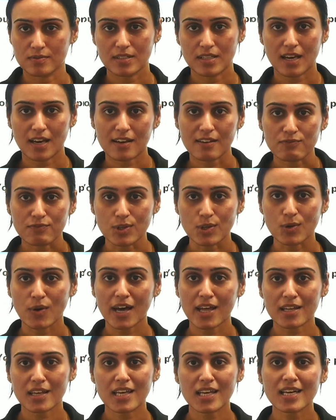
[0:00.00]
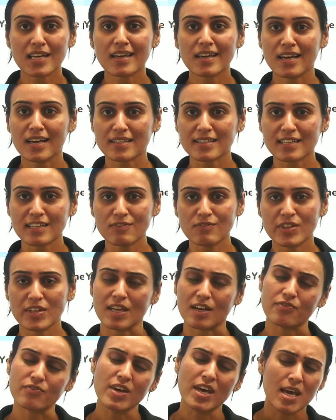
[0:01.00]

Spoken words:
if you are creative enough.